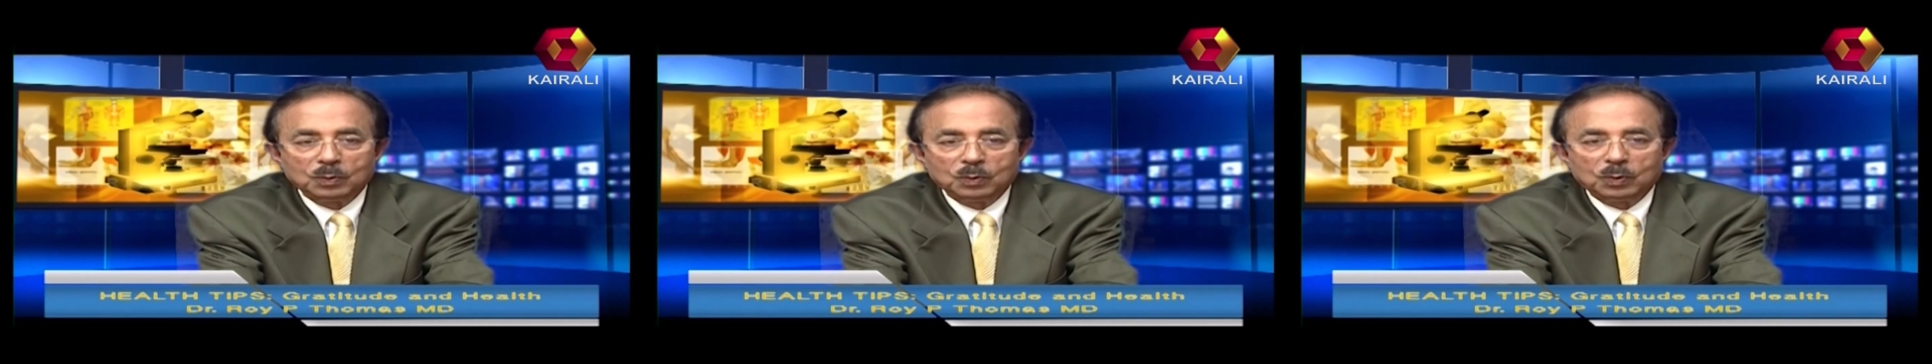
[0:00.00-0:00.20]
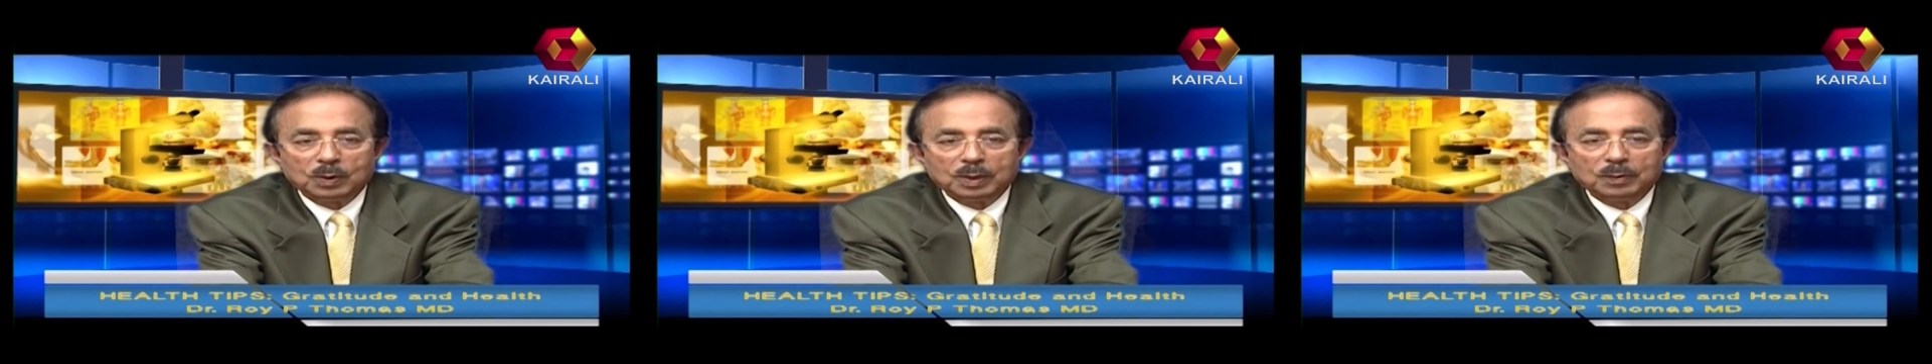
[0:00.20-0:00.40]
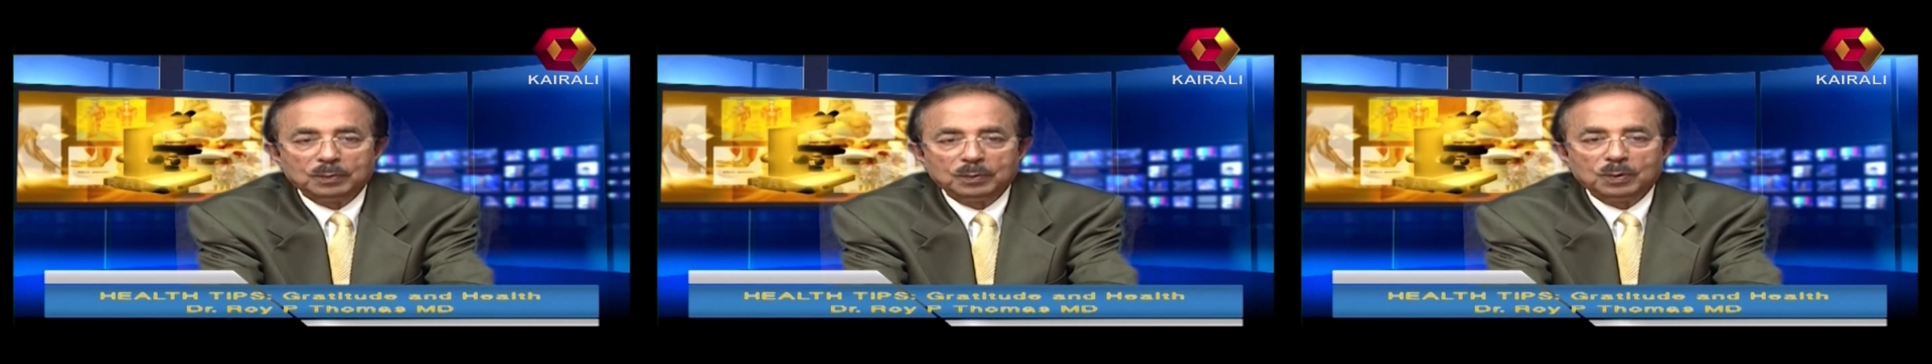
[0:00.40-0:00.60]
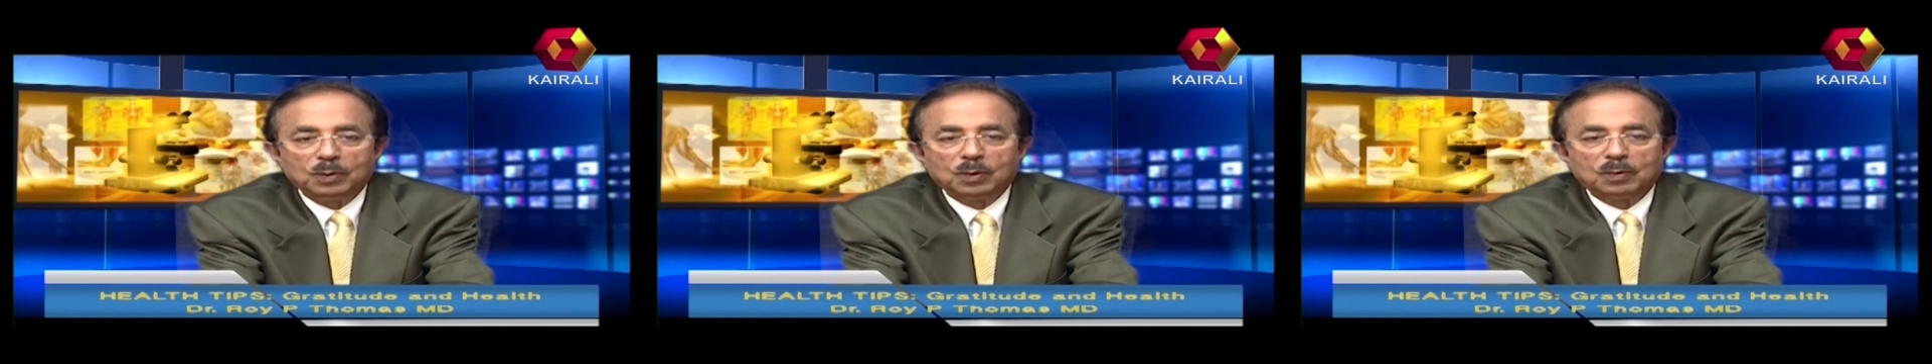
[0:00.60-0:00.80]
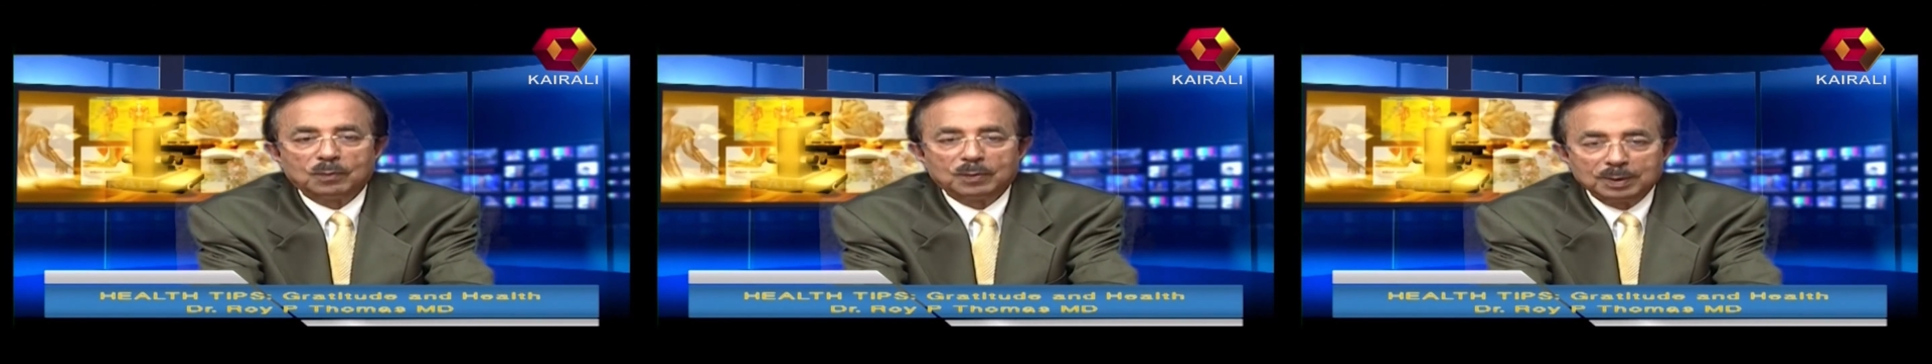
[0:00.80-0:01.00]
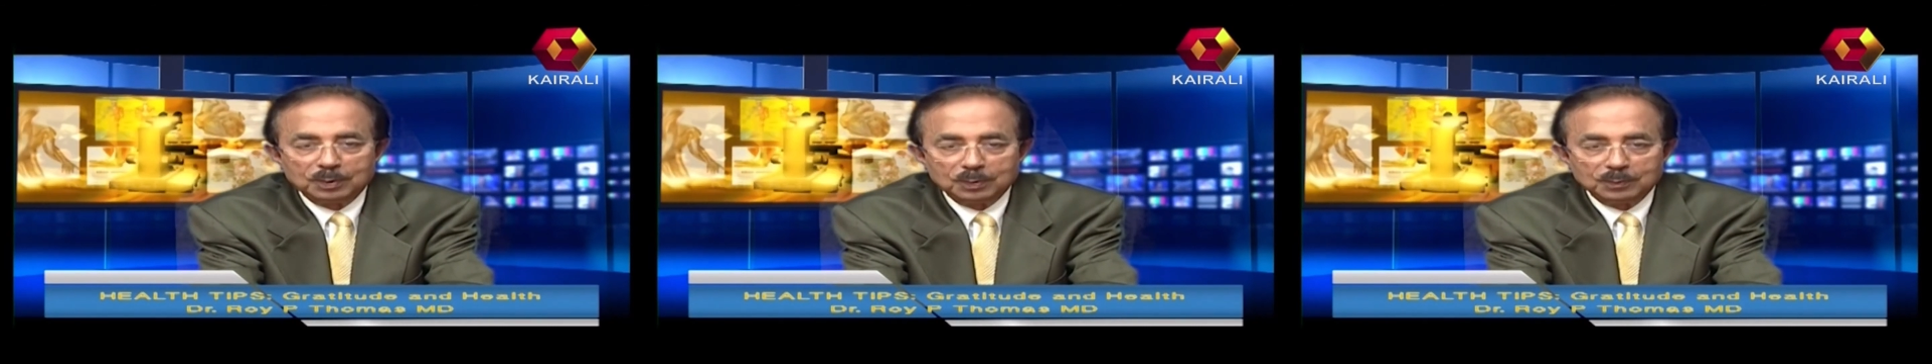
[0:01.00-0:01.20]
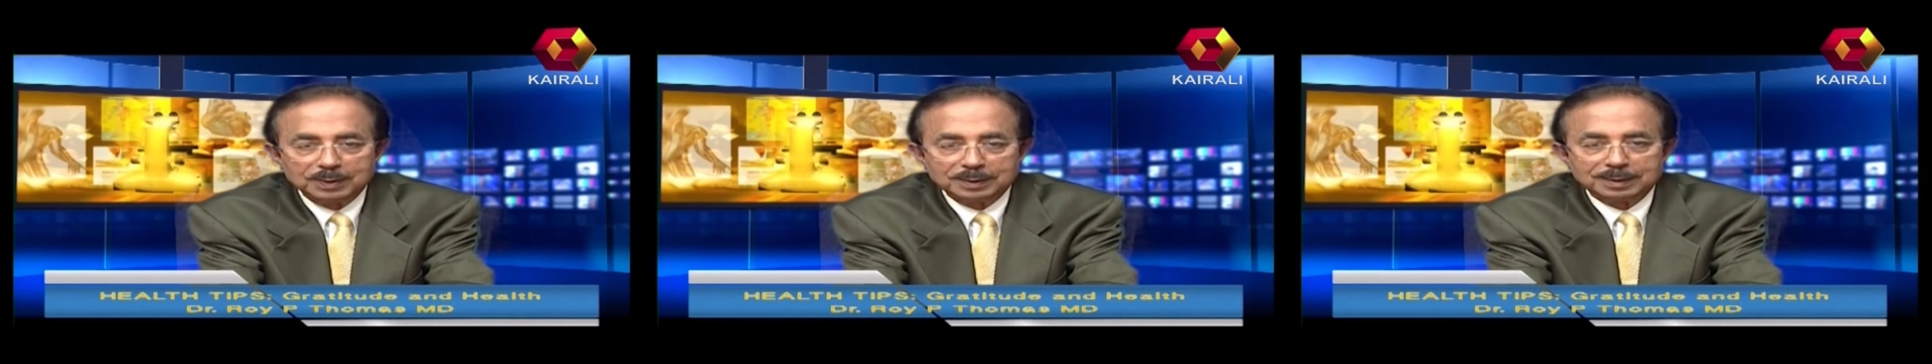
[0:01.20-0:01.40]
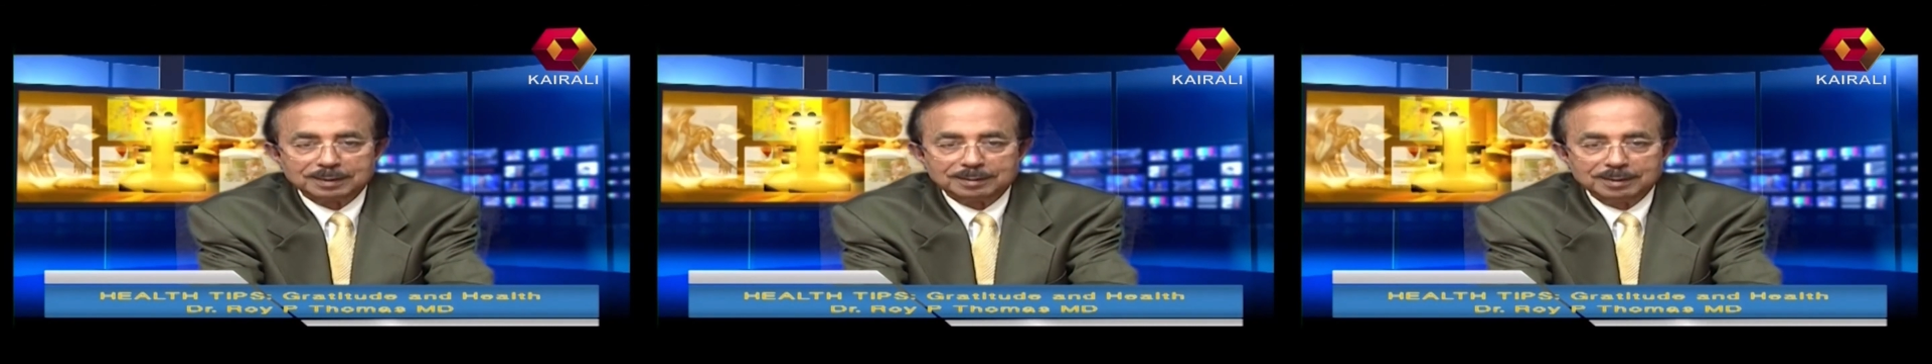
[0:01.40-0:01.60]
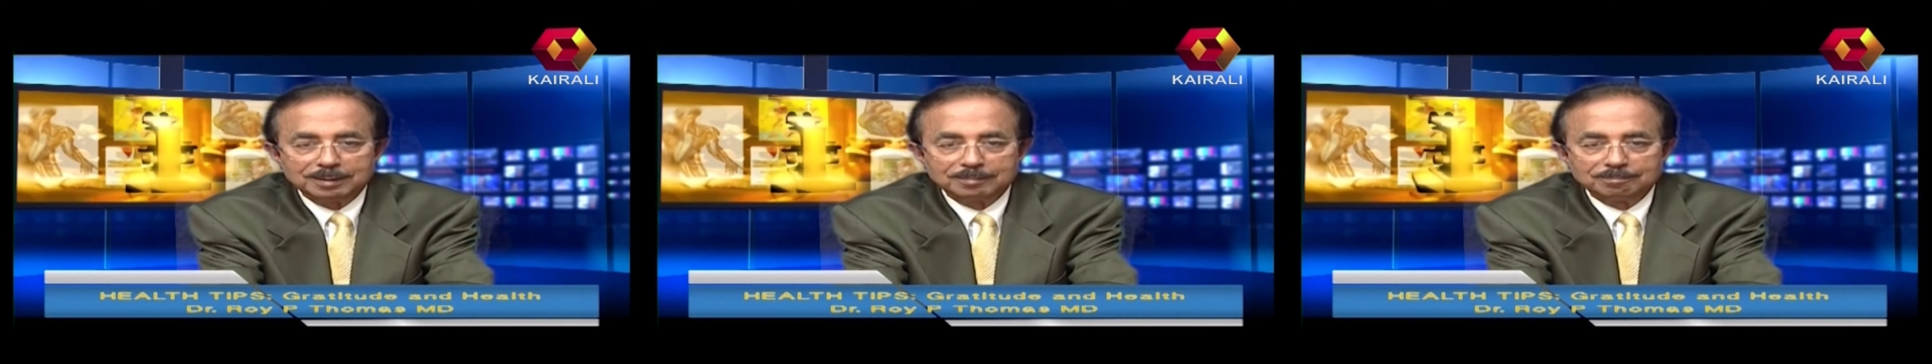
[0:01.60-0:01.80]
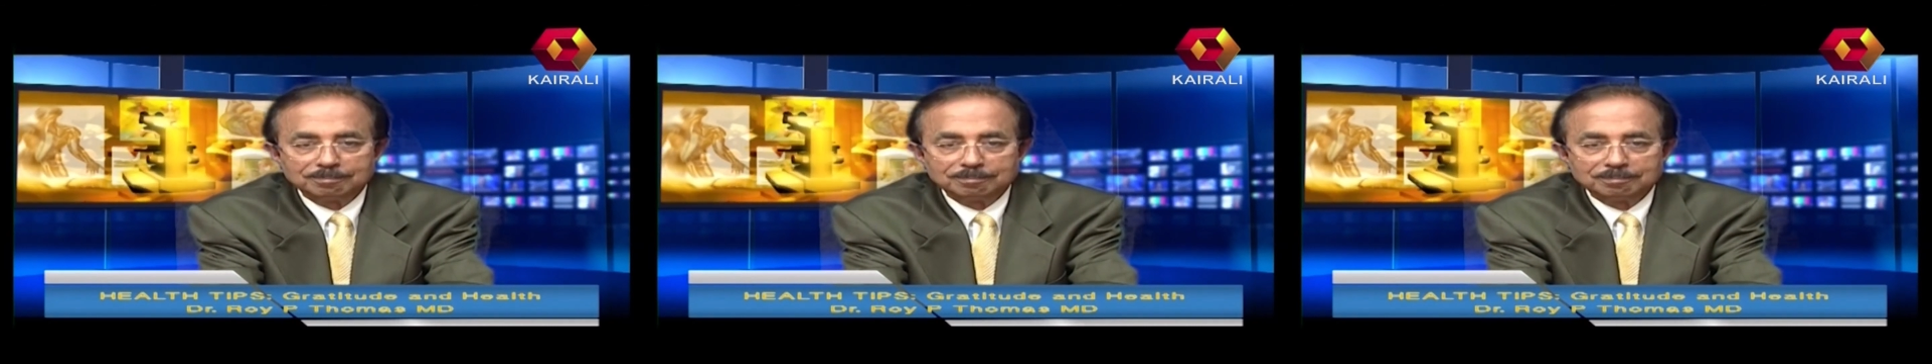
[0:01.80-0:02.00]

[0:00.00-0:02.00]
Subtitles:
who have no one to visit them.